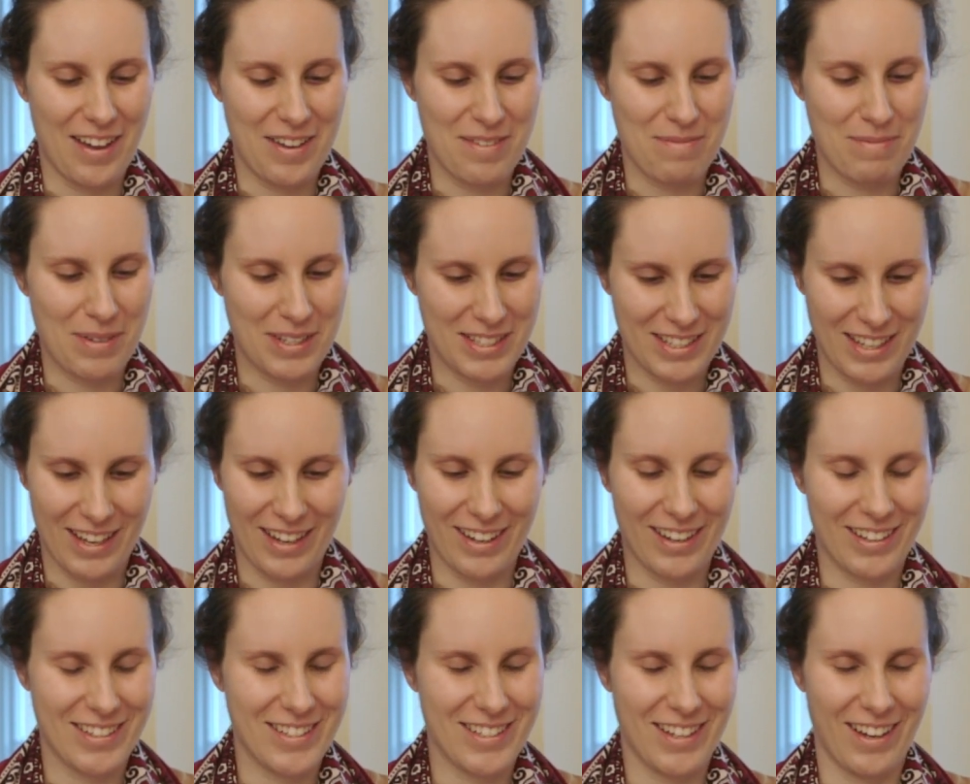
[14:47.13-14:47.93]

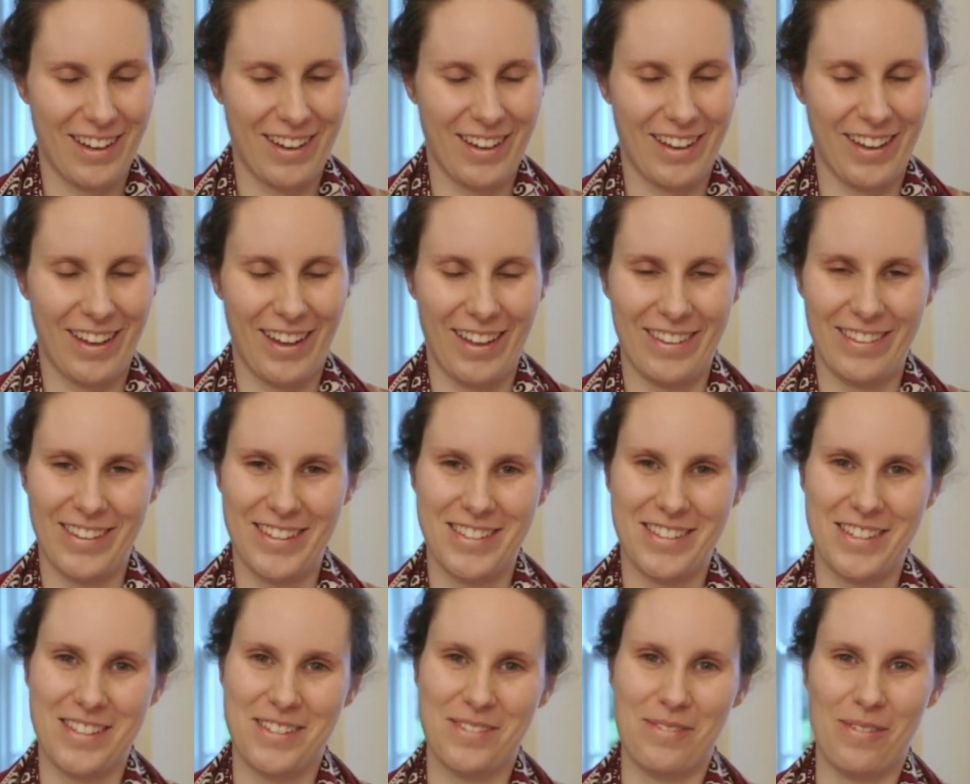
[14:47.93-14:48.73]
masala chai, and
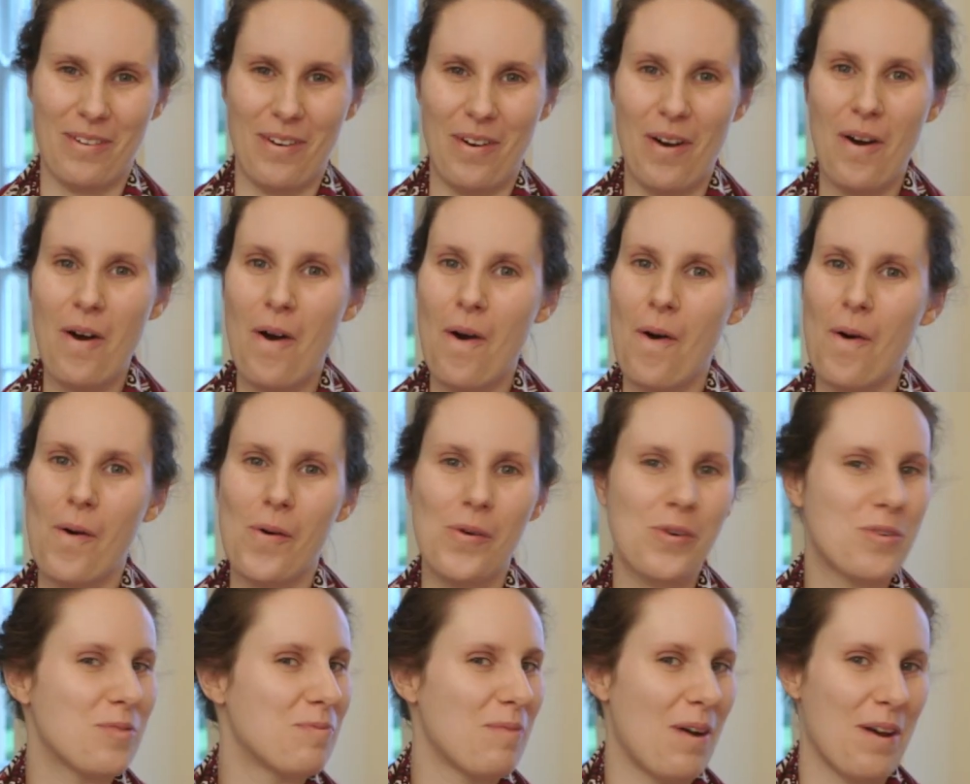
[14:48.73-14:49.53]
this is what
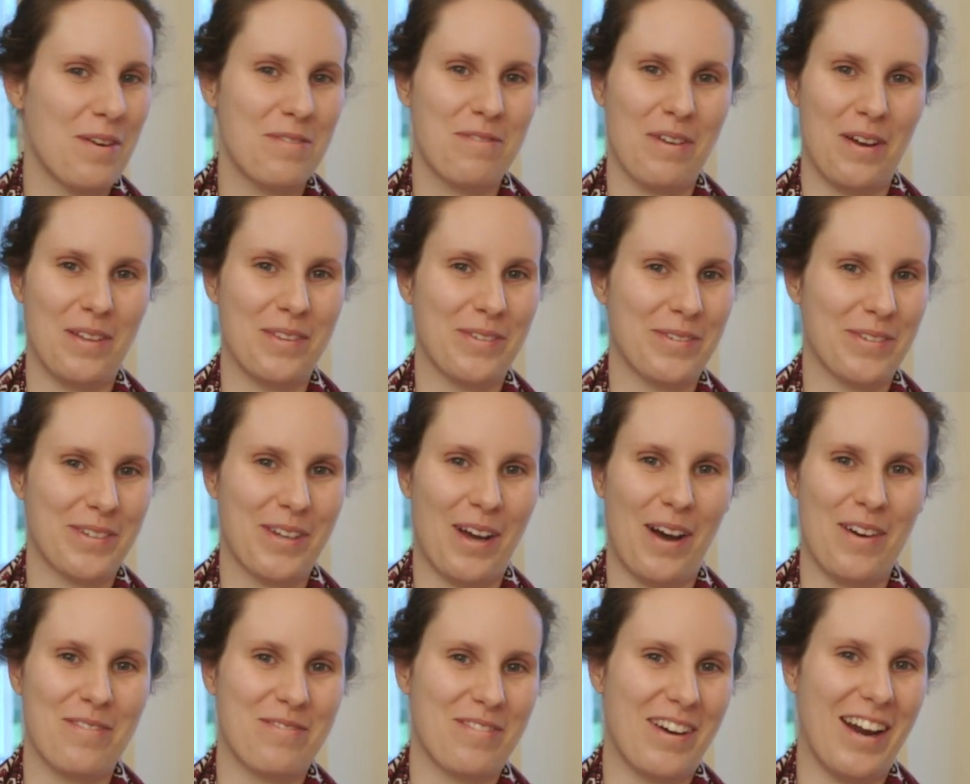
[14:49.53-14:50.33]
all my friends would
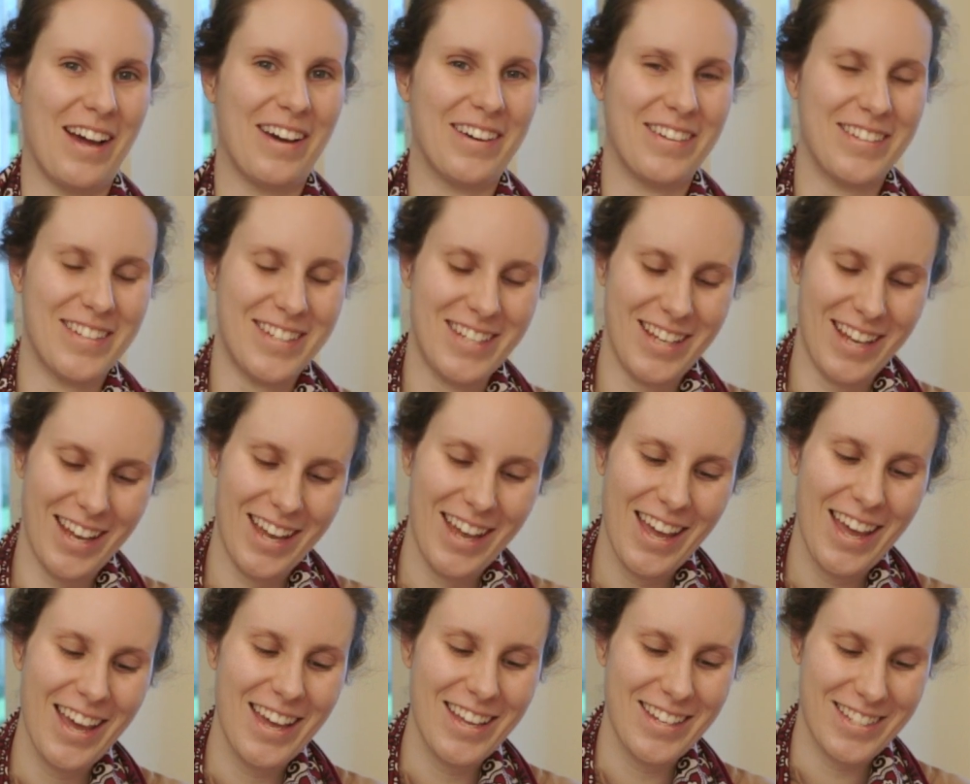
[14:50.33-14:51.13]
come round
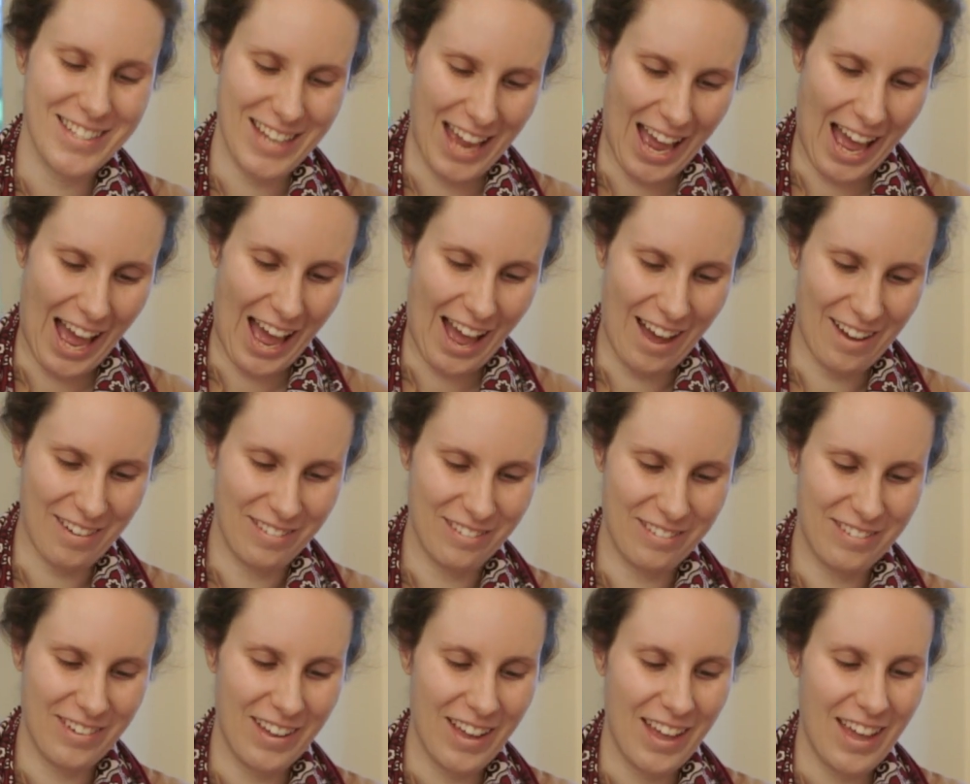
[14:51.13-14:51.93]
to
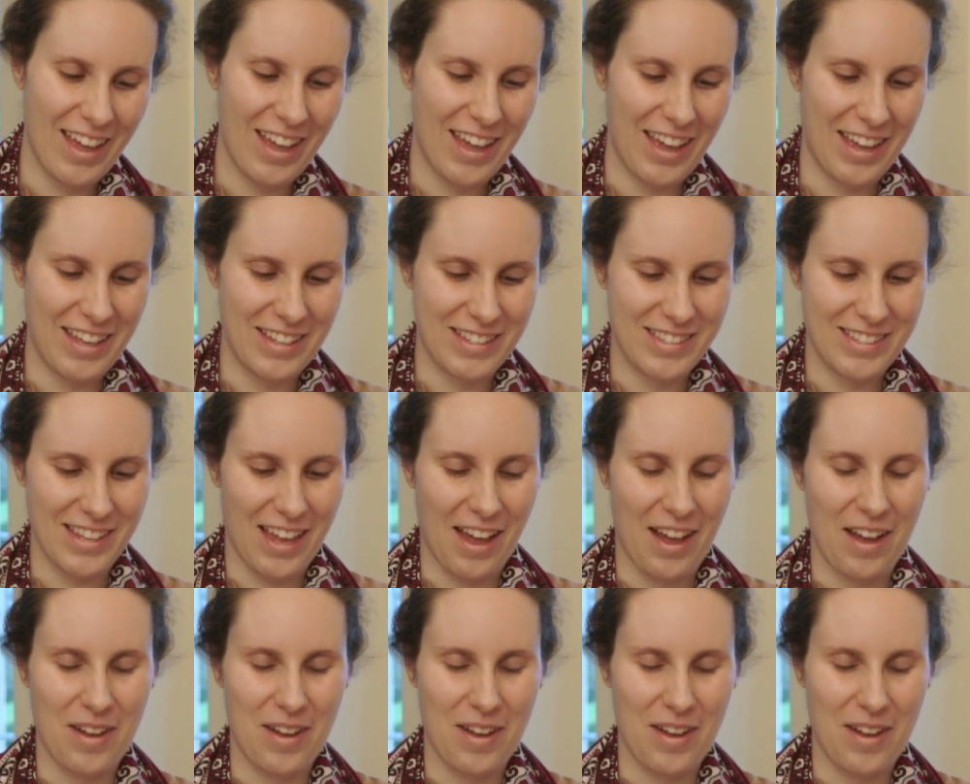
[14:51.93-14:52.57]
have. It's